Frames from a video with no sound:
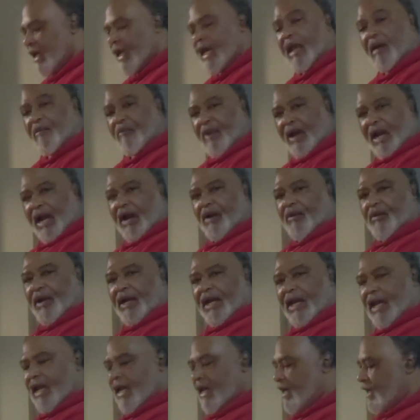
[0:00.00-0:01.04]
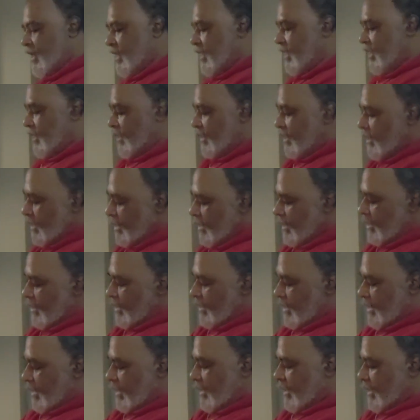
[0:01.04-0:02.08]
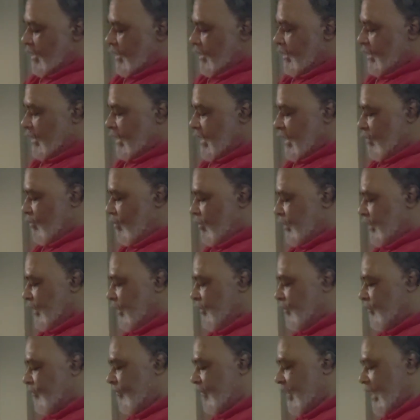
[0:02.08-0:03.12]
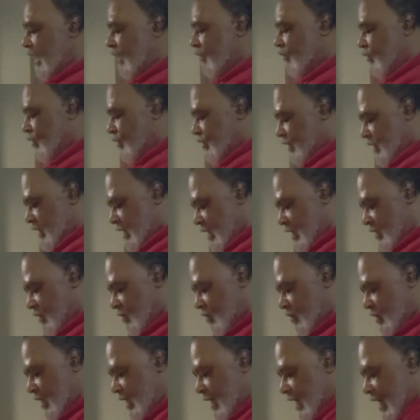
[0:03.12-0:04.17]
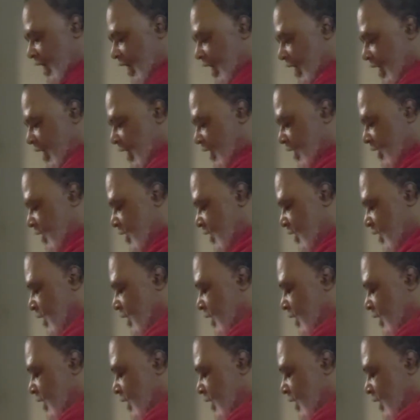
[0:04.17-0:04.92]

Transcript: and marinate and get all these flavors that I'm going to add.